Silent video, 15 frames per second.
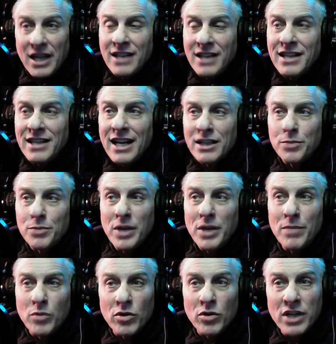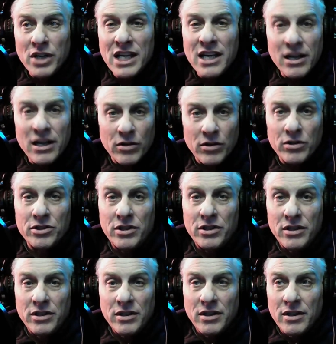It takes people
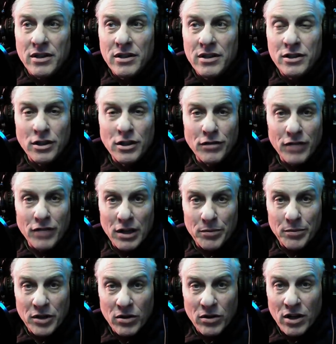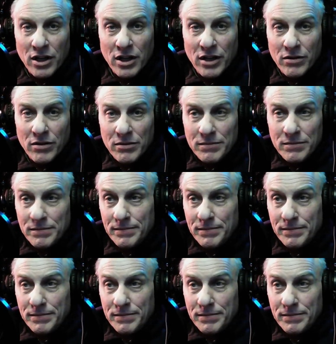years to develop their audio,